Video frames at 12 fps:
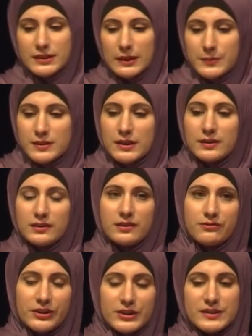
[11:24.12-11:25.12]
steps and in
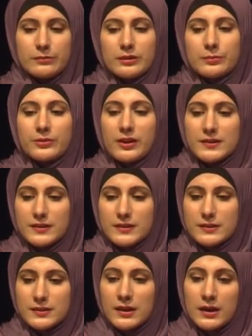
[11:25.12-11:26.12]
a very similar
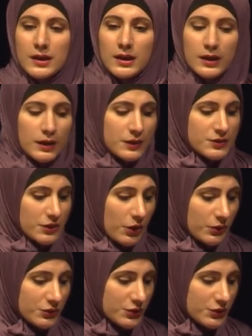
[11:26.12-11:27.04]
process. So